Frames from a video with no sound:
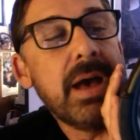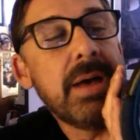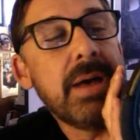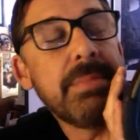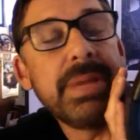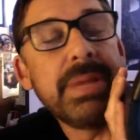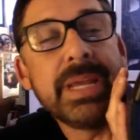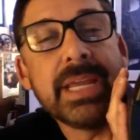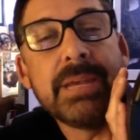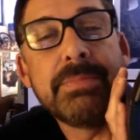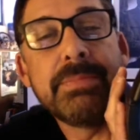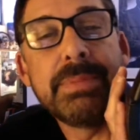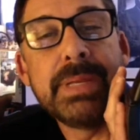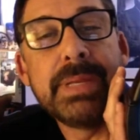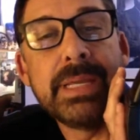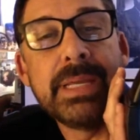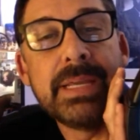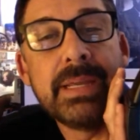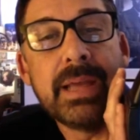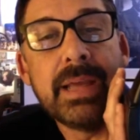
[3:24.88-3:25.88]
it can
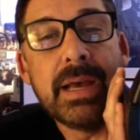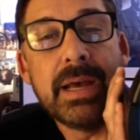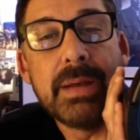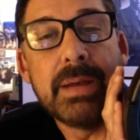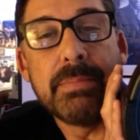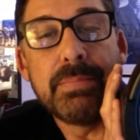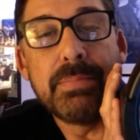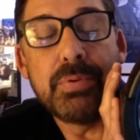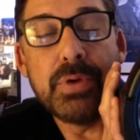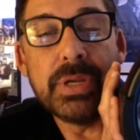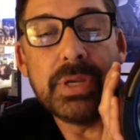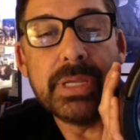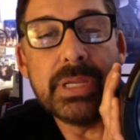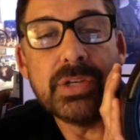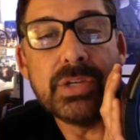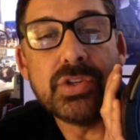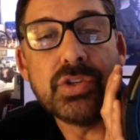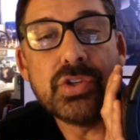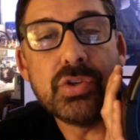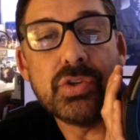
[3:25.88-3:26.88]
be put
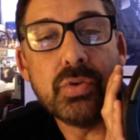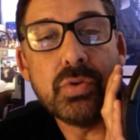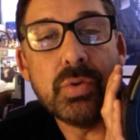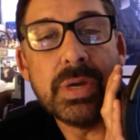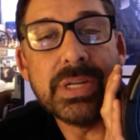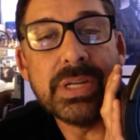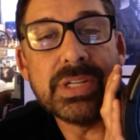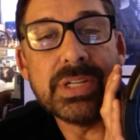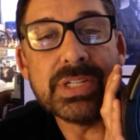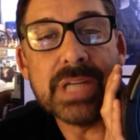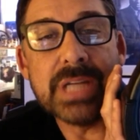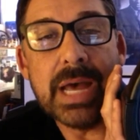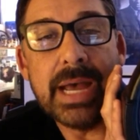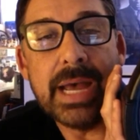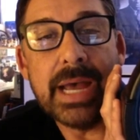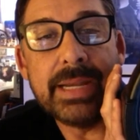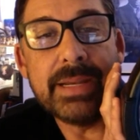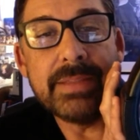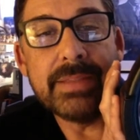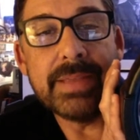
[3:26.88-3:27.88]
into a
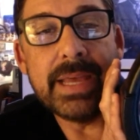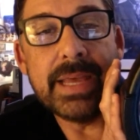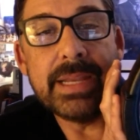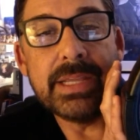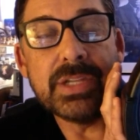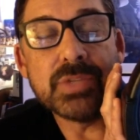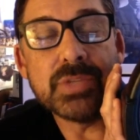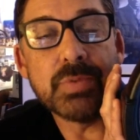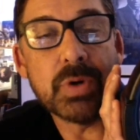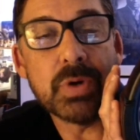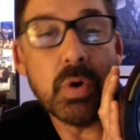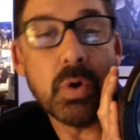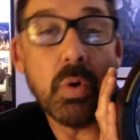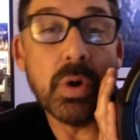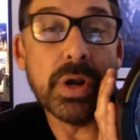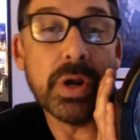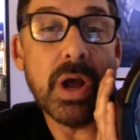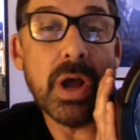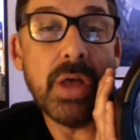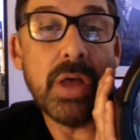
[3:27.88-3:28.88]
design that is
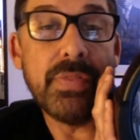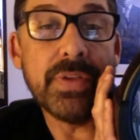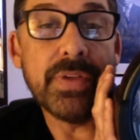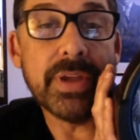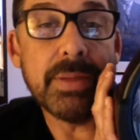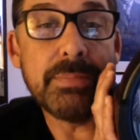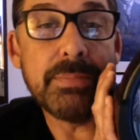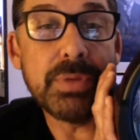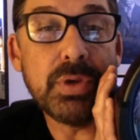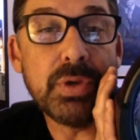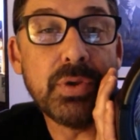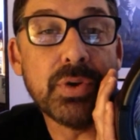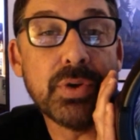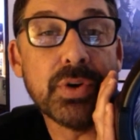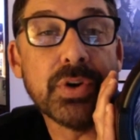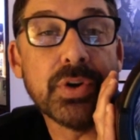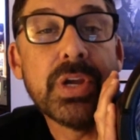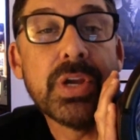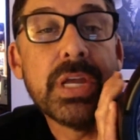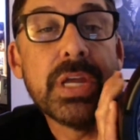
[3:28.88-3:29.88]
recorded on the
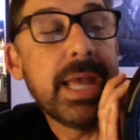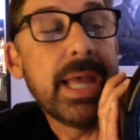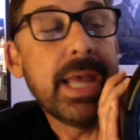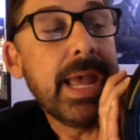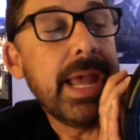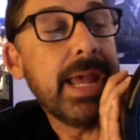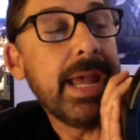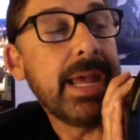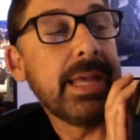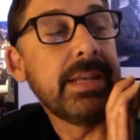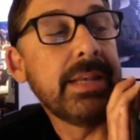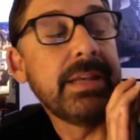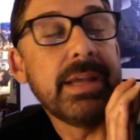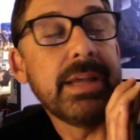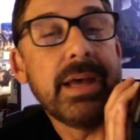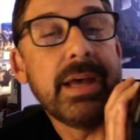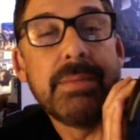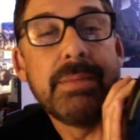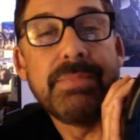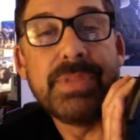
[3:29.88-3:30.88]
computer. And
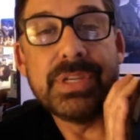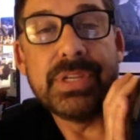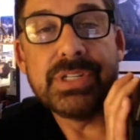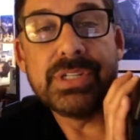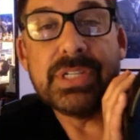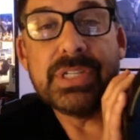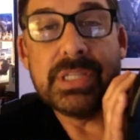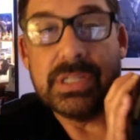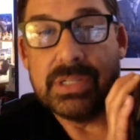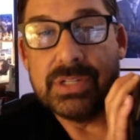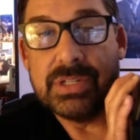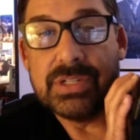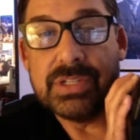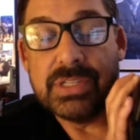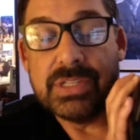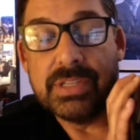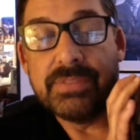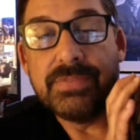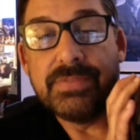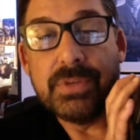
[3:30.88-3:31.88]
this is
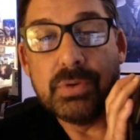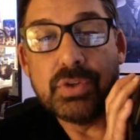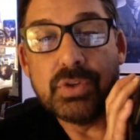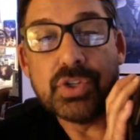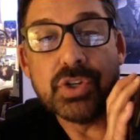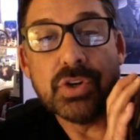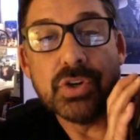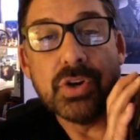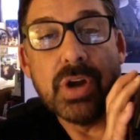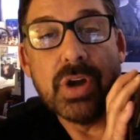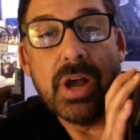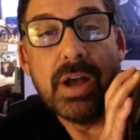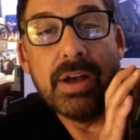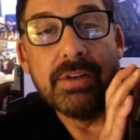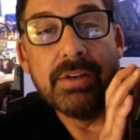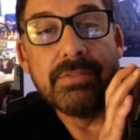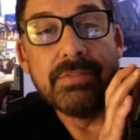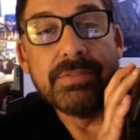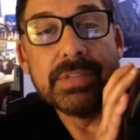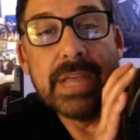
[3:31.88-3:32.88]
the future
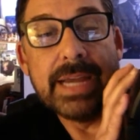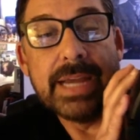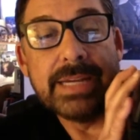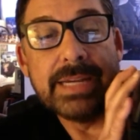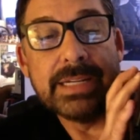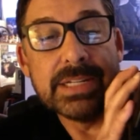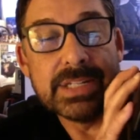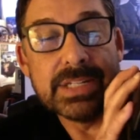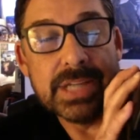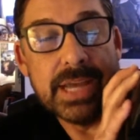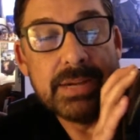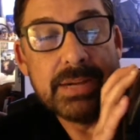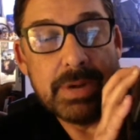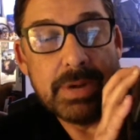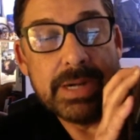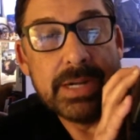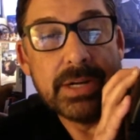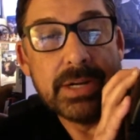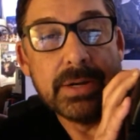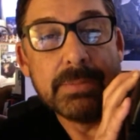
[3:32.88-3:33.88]
of lighting design
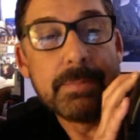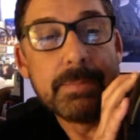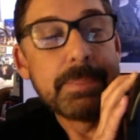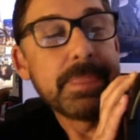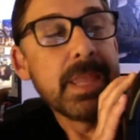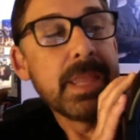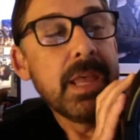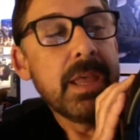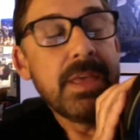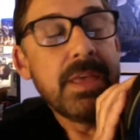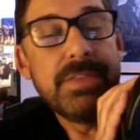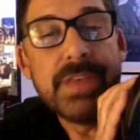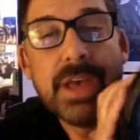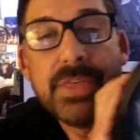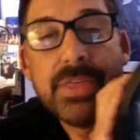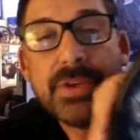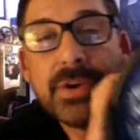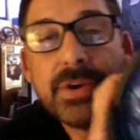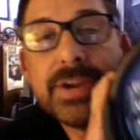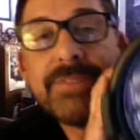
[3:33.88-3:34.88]
right here. The
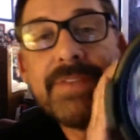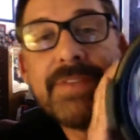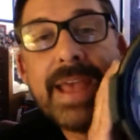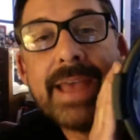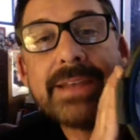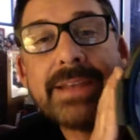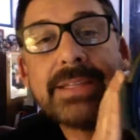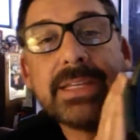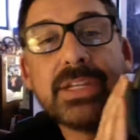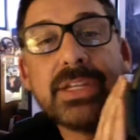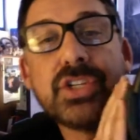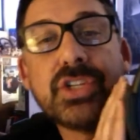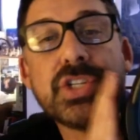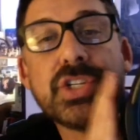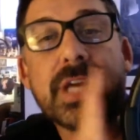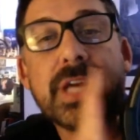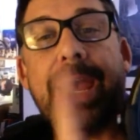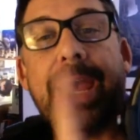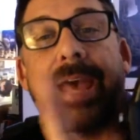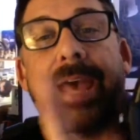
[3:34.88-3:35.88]
other advantage
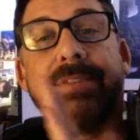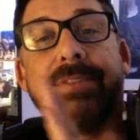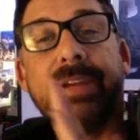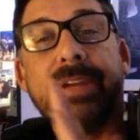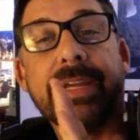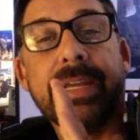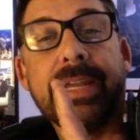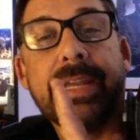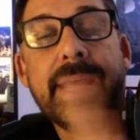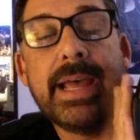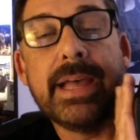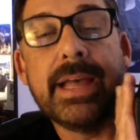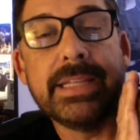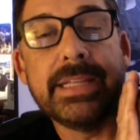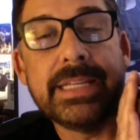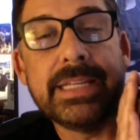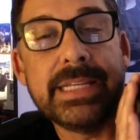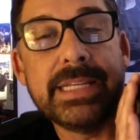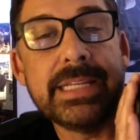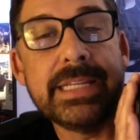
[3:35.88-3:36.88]
to having an
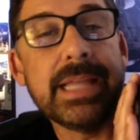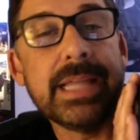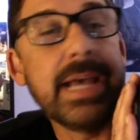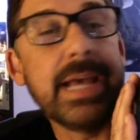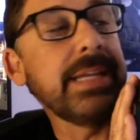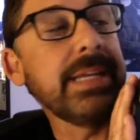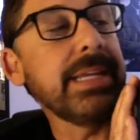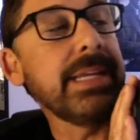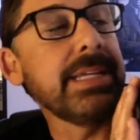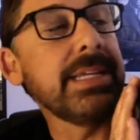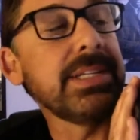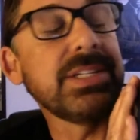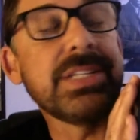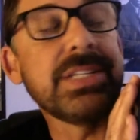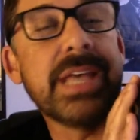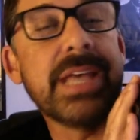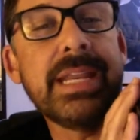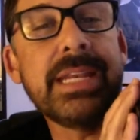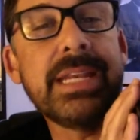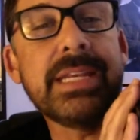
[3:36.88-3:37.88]
LED light is
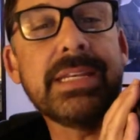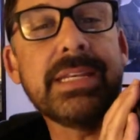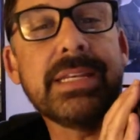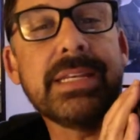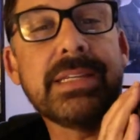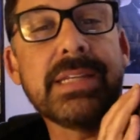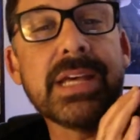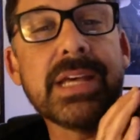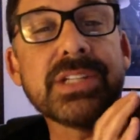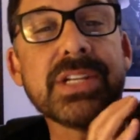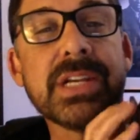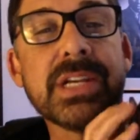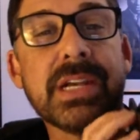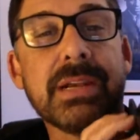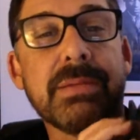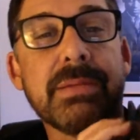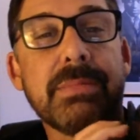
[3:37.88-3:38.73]
that it doesn't